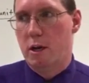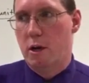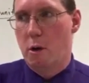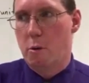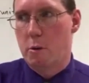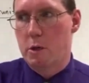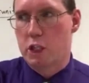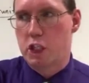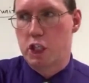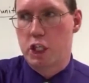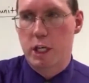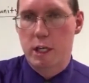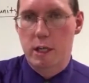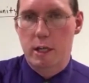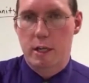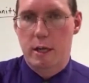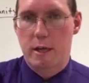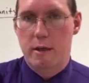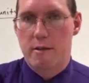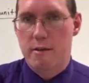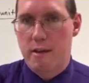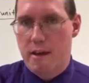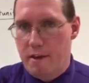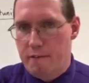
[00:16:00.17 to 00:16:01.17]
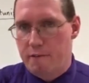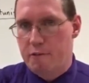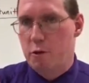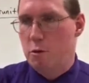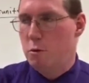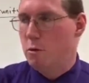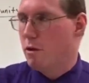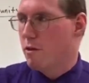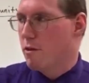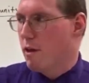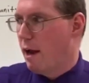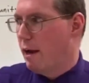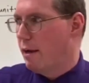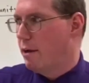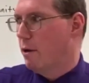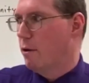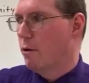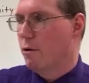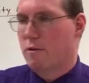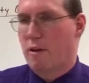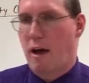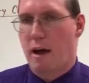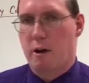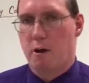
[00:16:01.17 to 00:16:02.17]
to go to Chili's if you decide to
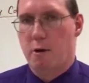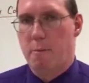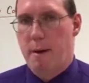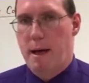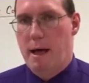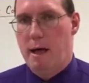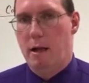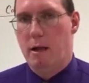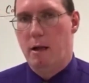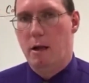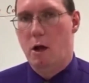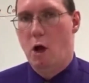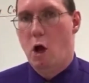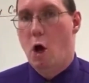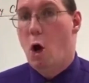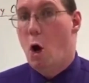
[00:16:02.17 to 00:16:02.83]
go to Taco Bell.